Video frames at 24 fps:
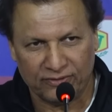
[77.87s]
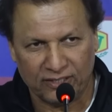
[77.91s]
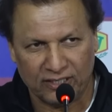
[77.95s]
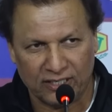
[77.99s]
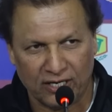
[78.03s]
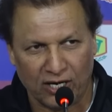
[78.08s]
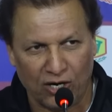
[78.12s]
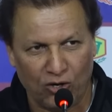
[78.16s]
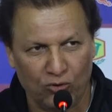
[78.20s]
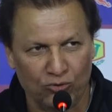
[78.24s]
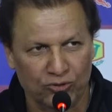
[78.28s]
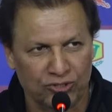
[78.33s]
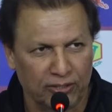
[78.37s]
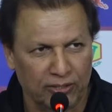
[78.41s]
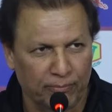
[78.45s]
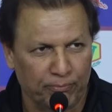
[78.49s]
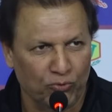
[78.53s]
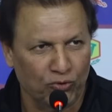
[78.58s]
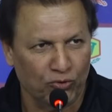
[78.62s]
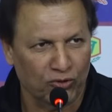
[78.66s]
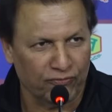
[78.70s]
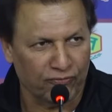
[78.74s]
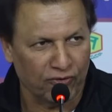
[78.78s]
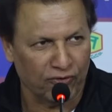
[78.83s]
crowd
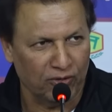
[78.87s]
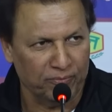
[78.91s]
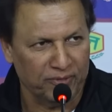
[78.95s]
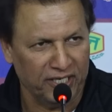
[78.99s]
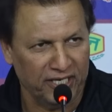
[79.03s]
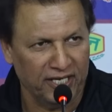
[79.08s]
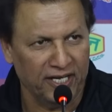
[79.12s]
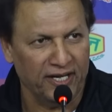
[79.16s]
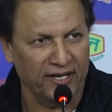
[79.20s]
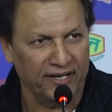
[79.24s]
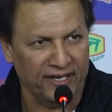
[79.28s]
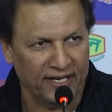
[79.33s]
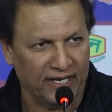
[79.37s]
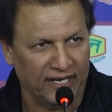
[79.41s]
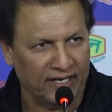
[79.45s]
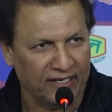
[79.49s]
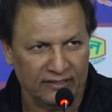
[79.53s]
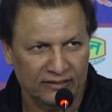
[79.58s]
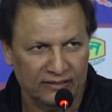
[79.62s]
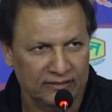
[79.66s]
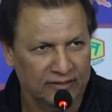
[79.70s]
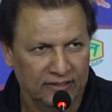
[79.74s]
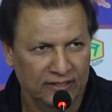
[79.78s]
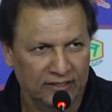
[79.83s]
support from in India.
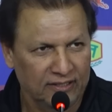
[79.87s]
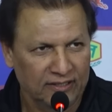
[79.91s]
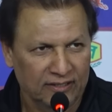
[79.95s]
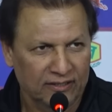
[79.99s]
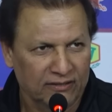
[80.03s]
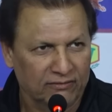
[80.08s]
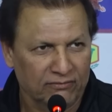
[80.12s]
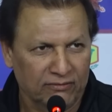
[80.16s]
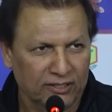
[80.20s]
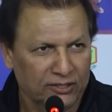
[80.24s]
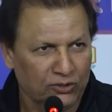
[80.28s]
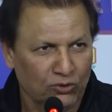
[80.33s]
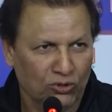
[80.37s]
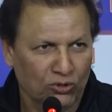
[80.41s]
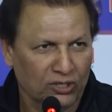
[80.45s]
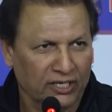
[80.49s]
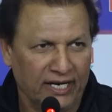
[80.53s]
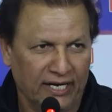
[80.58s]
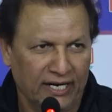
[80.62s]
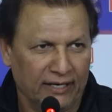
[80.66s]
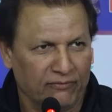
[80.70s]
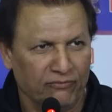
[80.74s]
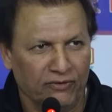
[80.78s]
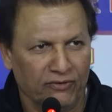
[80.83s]
We don't
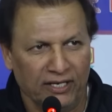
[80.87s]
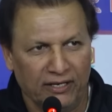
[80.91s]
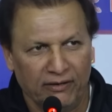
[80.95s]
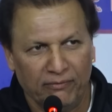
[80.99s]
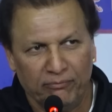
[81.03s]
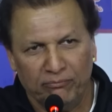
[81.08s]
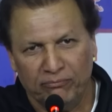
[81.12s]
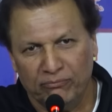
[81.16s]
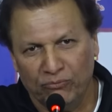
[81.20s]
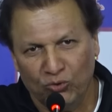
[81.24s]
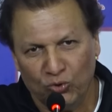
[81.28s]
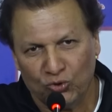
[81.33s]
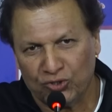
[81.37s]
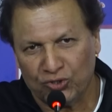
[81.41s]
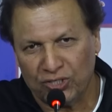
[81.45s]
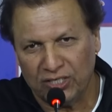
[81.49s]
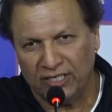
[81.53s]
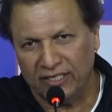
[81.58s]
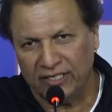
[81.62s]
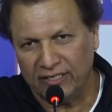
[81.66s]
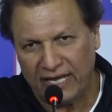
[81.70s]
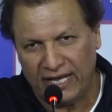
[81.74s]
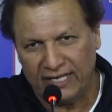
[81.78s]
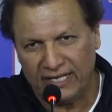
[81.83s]
get, we
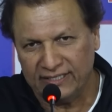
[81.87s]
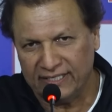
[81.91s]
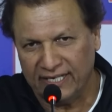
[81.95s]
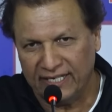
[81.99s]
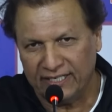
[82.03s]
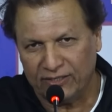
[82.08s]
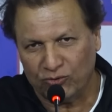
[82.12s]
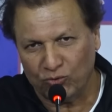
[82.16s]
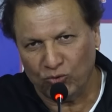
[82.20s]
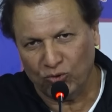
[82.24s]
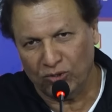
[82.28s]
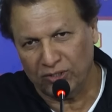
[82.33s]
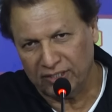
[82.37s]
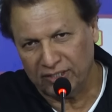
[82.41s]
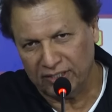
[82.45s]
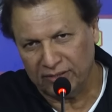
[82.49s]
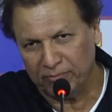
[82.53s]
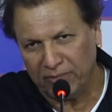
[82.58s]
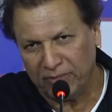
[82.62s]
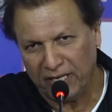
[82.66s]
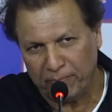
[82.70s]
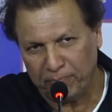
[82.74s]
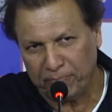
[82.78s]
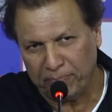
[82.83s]
mostly, as I told
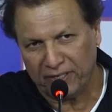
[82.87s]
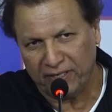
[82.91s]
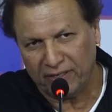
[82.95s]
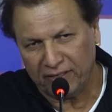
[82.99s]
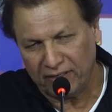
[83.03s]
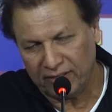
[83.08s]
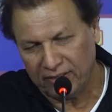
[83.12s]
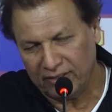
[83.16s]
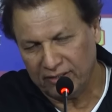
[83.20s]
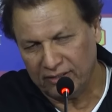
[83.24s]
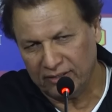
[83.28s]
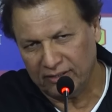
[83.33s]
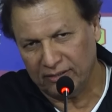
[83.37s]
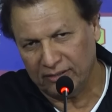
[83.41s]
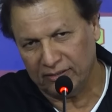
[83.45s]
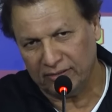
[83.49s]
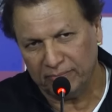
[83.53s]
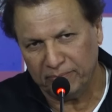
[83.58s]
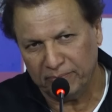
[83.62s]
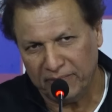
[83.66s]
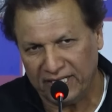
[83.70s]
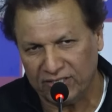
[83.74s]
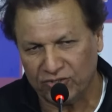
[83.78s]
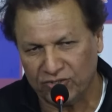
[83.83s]
in my
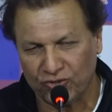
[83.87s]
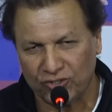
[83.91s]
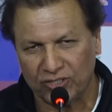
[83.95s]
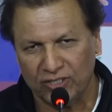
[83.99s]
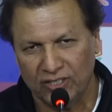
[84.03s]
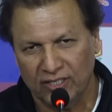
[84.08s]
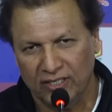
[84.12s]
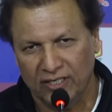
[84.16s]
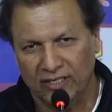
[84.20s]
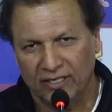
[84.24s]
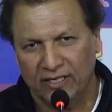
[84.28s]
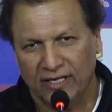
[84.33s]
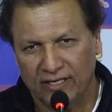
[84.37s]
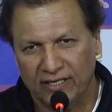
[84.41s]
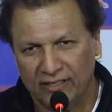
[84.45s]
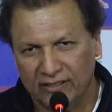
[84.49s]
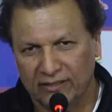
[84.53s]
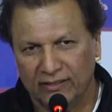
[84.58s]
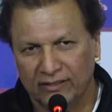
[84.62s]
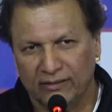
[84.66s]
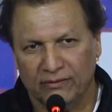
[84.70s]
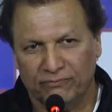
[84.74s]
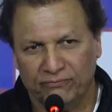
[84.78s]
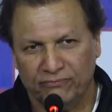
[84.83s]
pre-match,
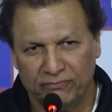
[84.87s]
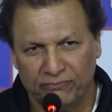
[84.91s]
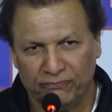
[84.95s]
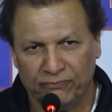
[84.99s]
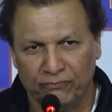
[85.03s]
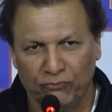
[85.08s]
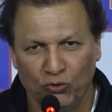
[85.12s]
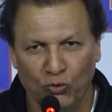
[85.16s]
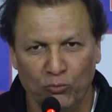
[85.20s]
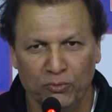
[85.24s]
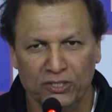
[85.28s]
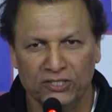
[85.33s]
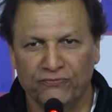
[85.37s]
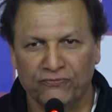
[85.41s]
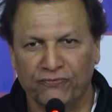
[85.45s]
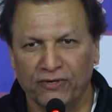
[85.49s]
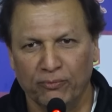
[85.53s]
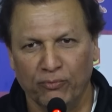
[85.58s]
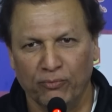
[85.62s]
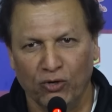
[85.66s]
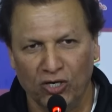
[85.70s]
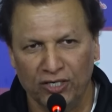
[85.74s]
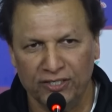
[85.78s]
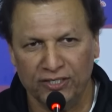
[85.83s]
women's
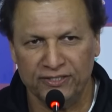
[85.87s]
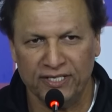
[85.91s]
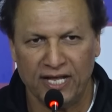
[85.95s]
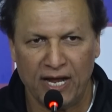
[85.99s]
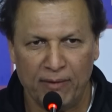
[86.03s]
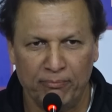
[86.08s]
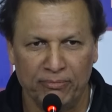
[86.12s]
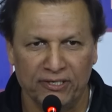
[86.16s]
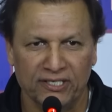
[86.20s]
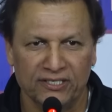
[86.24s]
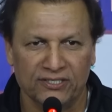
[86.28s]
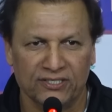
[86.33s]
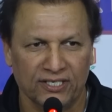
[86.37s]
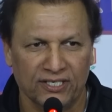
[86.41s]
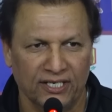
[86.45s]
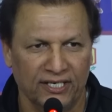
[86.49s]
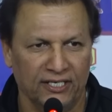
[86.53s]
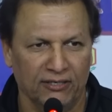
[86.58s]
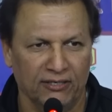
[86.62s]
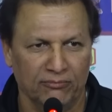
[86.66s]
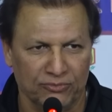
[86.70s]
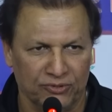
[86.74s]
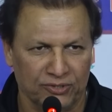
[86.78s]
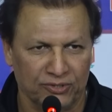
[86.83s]
football is in empty
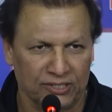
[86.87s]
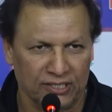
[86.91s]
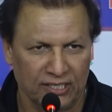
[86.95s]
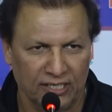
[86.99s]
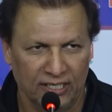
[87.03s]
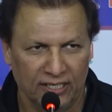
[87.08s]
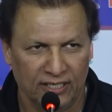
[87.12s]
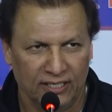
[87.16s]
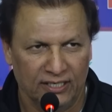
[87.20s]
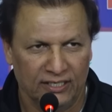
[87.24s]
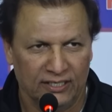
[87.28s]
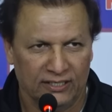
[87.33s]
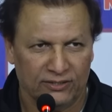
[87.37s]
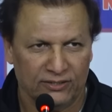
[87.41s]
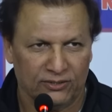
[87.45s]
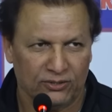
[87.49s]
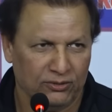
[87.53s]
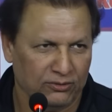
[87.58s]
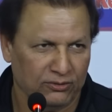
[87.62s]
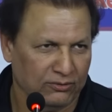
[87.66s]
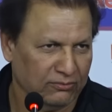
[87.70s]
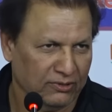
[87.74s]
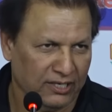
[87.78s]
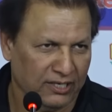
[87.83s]
stadiums.
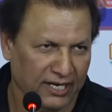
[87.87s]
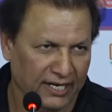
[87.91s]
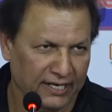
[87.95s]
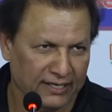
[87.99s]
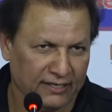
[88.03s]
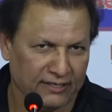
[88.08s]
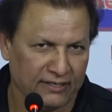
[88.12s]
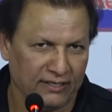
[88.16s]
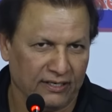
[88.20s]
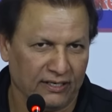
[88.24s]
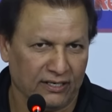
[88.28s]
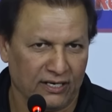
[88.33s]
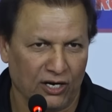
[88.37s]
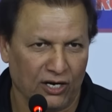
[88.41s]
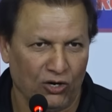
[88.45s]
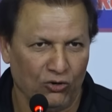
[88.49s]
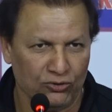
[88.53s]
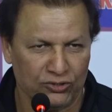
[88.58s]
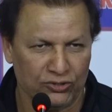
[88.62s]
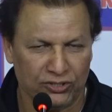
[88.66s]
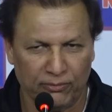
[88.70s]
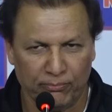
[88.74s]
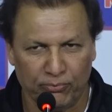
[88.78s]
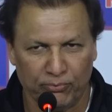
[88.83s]
So great
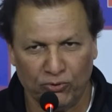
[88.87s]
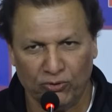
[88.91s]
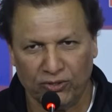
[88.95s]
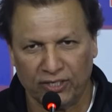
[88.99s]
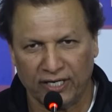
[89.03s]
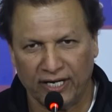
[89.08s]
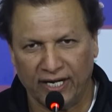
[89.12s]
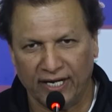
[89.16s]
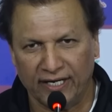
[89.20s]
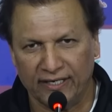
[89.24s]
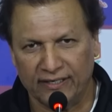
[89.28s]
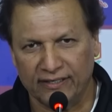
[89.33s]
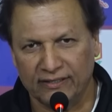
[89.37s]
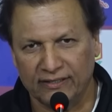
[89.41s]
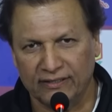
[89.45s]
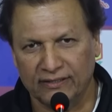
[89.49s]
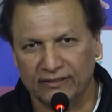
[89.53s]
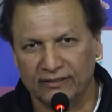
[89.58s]
crowd support and